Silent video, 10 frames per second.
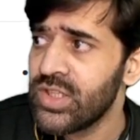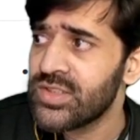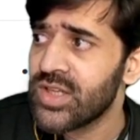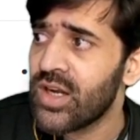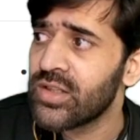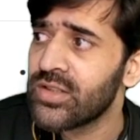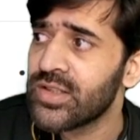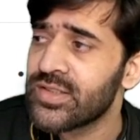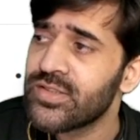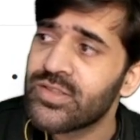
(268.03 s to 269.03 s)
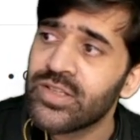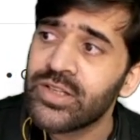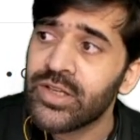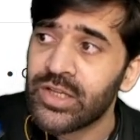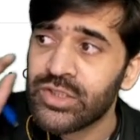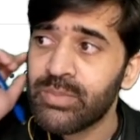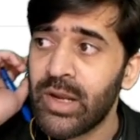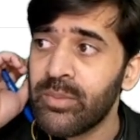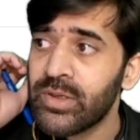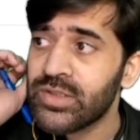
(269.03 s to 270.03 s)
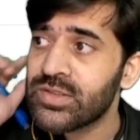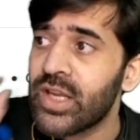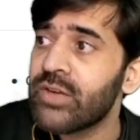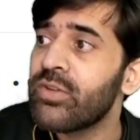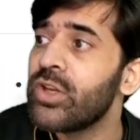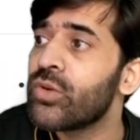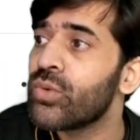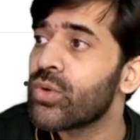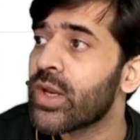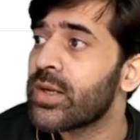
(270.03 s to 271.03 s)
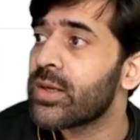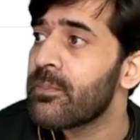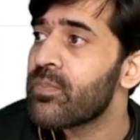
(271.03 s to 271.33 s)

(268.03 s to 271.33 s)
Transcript: These are the necessary detection parameters that we need to look at.